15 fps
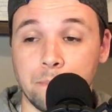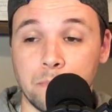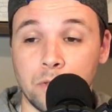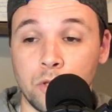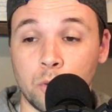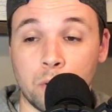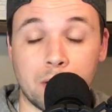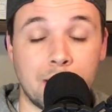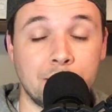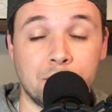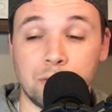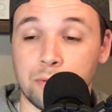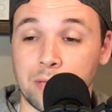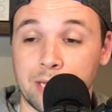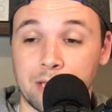York, I
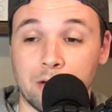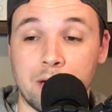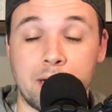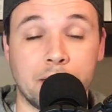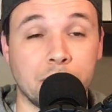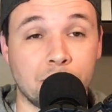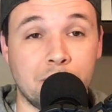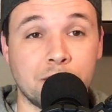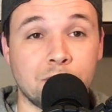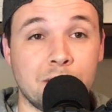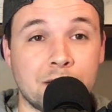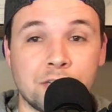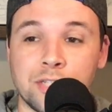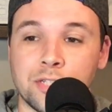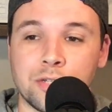do think they're heading in the right
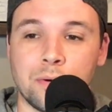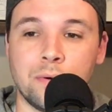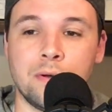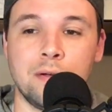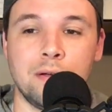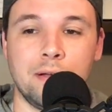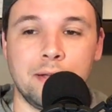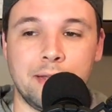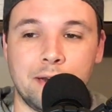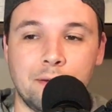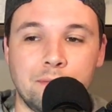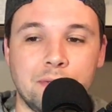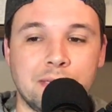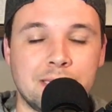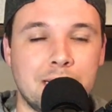direction. So,
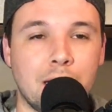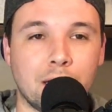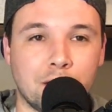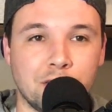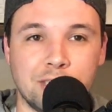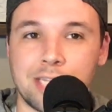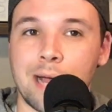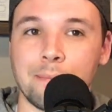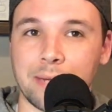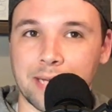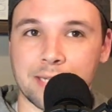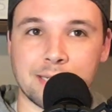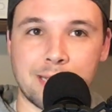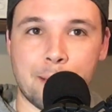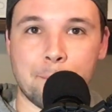it's not a good time to
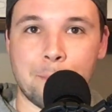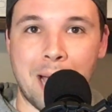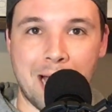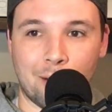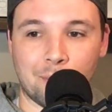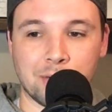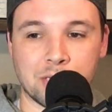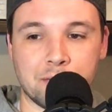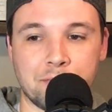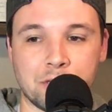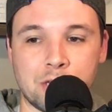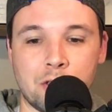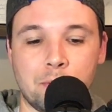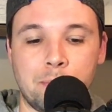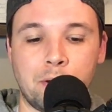take a step backwards if you're
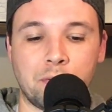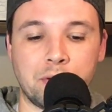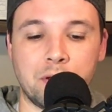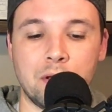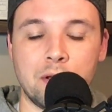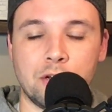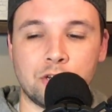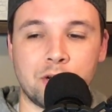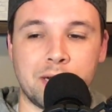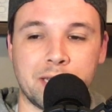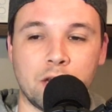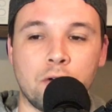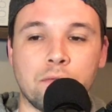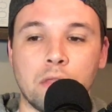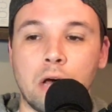Southern Maryland trying to
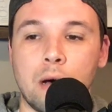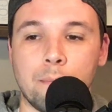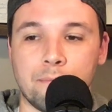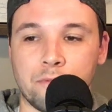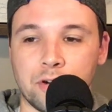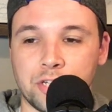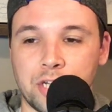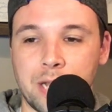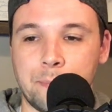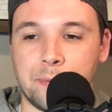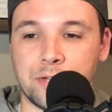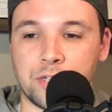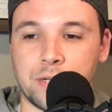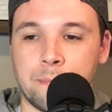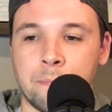get over the hump for a
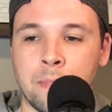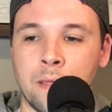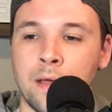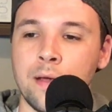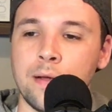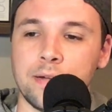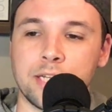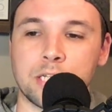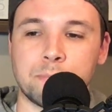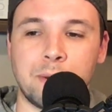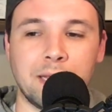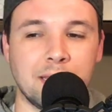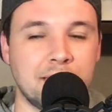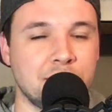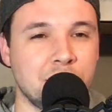championship.
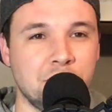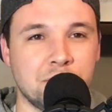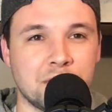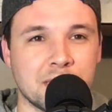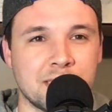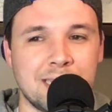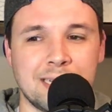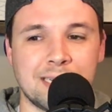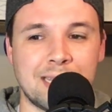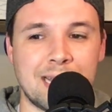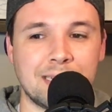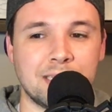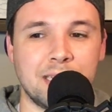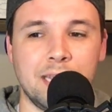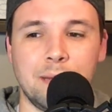Despite last year's success,
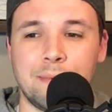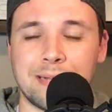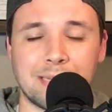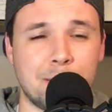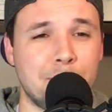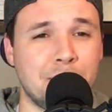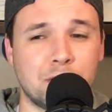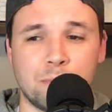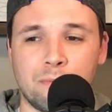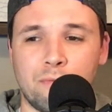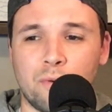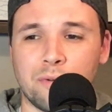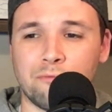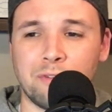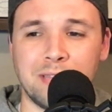that team, as I mentioned
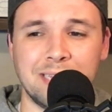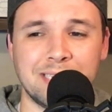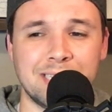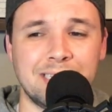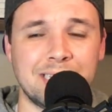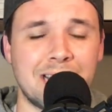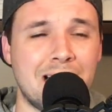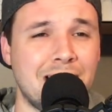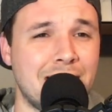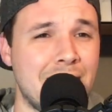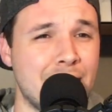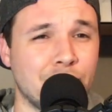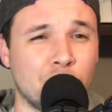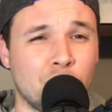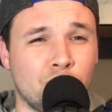before, really did not
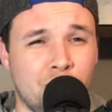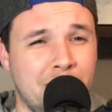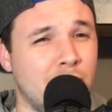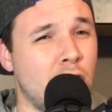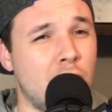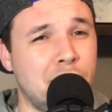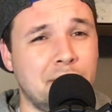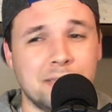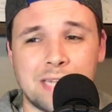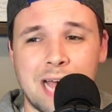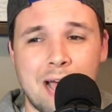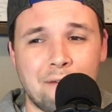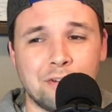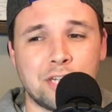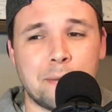have a great offense,
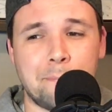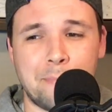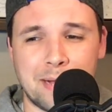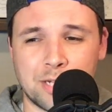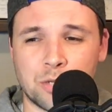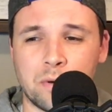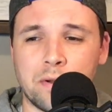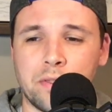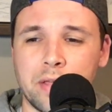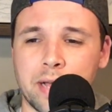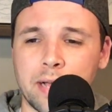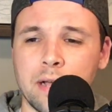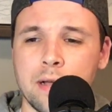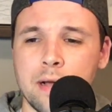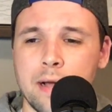average at best sort of
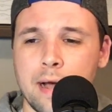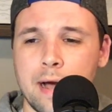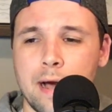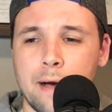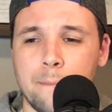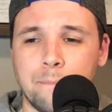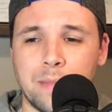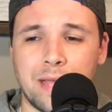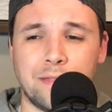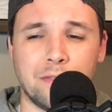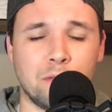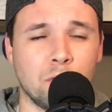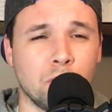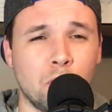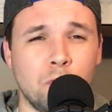thing.
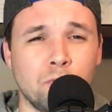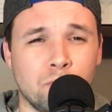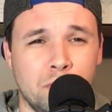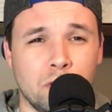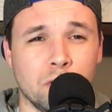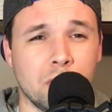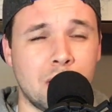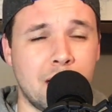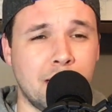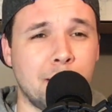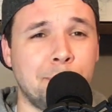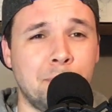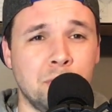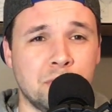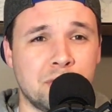And the lone real
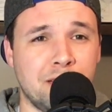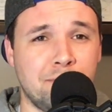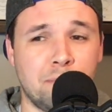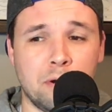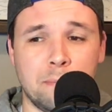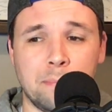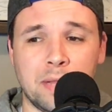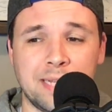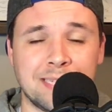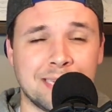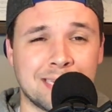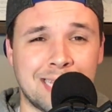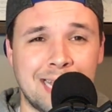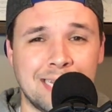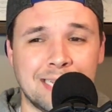lineup boost they've put in place
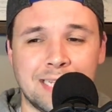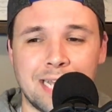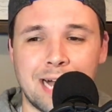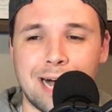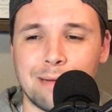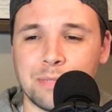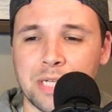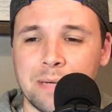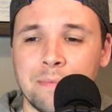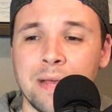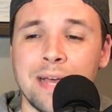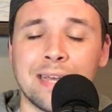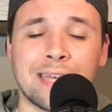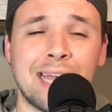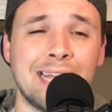is Casey Hobson.
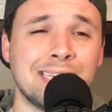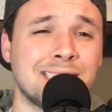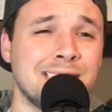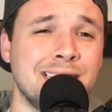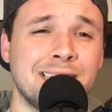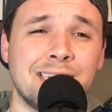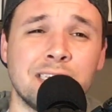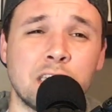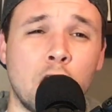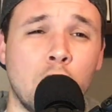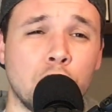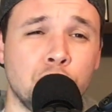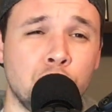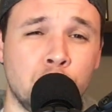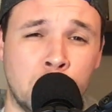Casey is
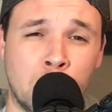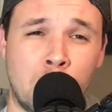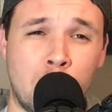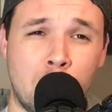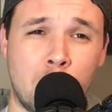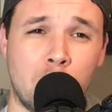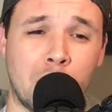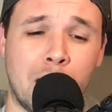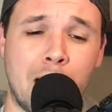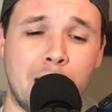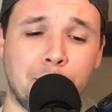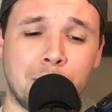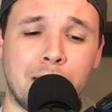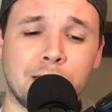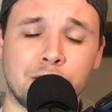a dog. I
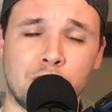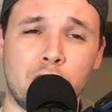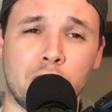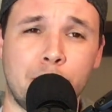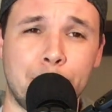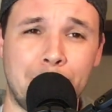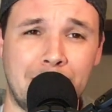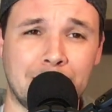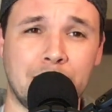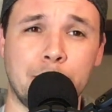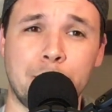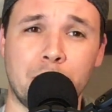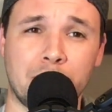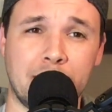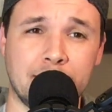am not talking badly
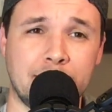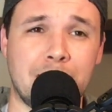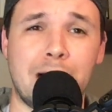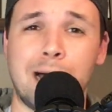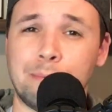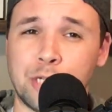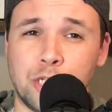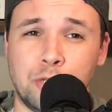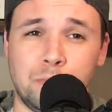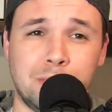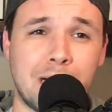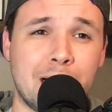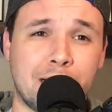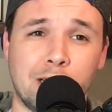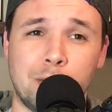about Casey Hobson. Do
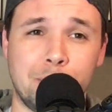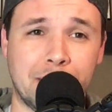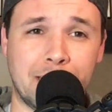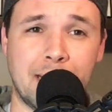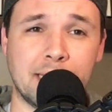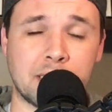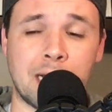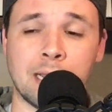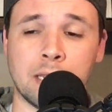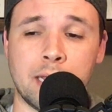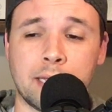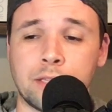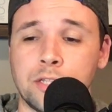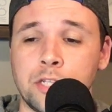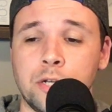not get on my case. I
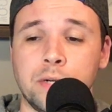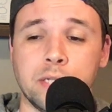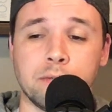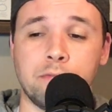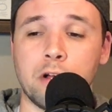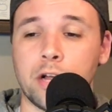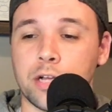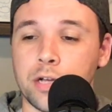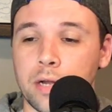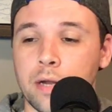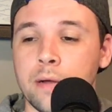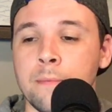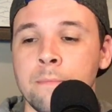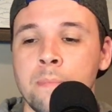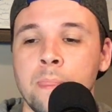like the dude. He's very good.
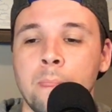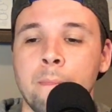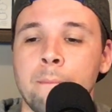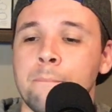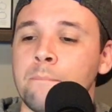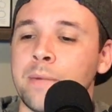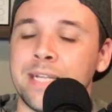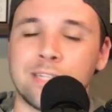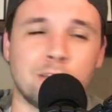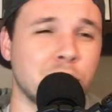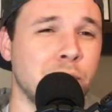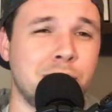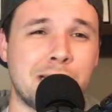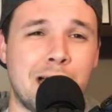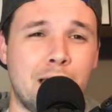But he's also
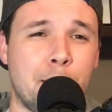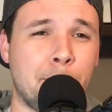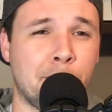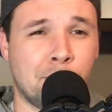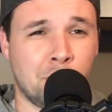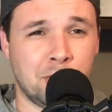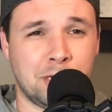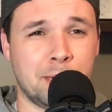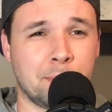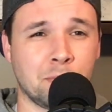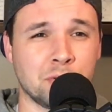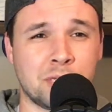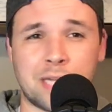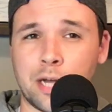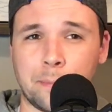not a
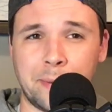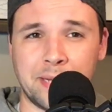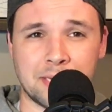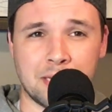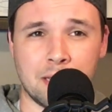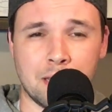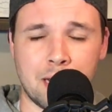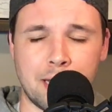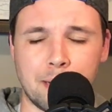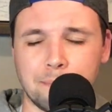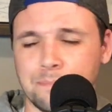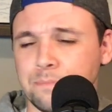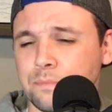prototypical centerpiece in a lineup.